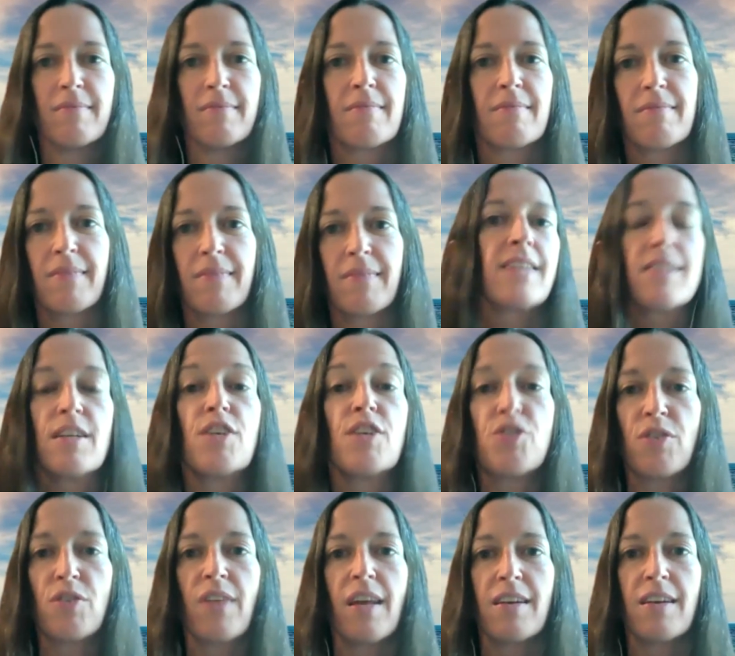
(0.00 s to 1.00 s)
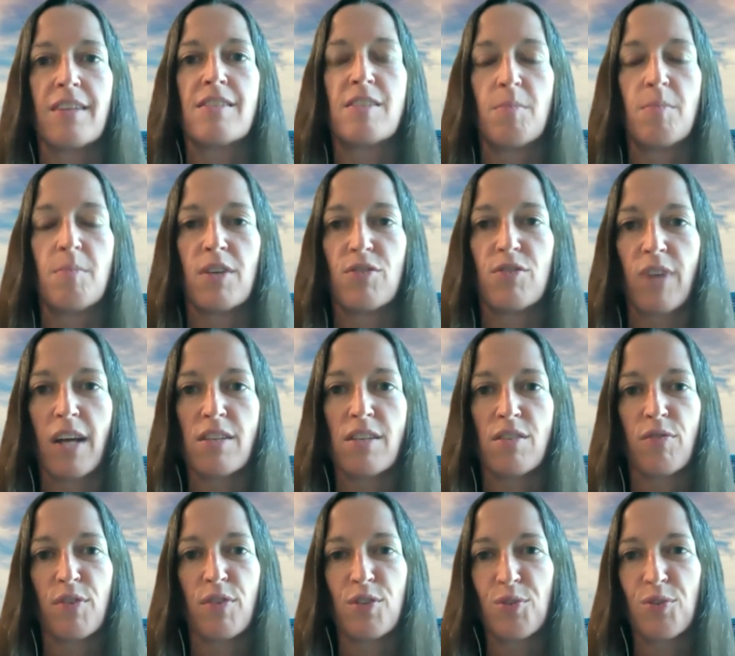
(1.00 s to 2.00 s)
that's an issue that needs to be addressed
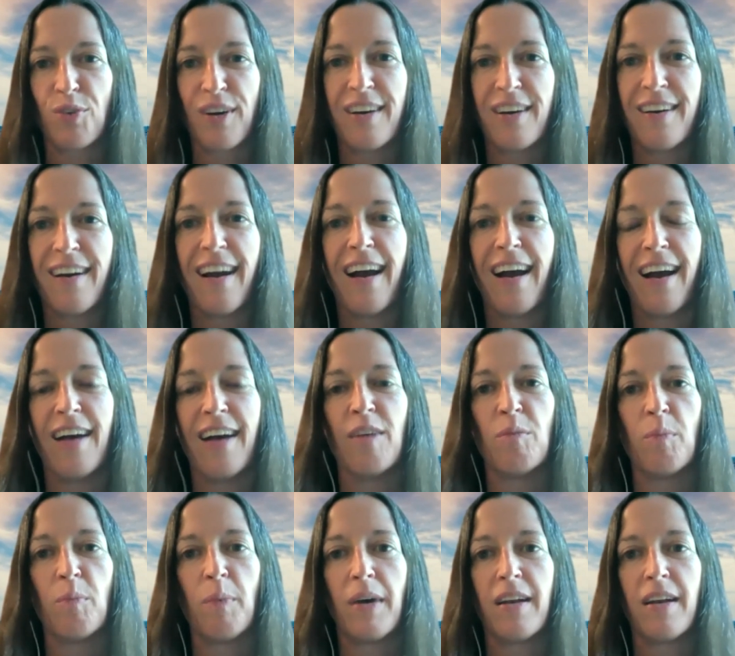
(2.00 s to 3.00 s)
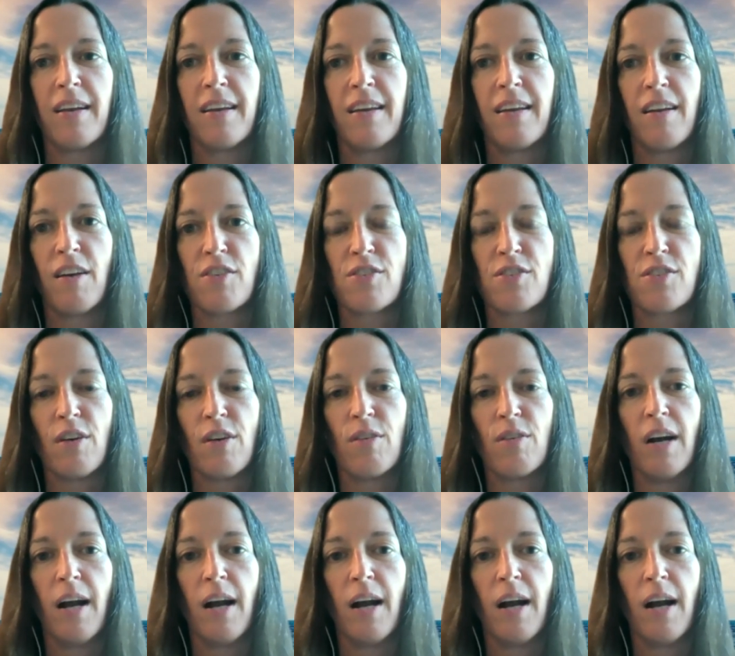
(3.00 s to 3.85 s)
for sure. But it also,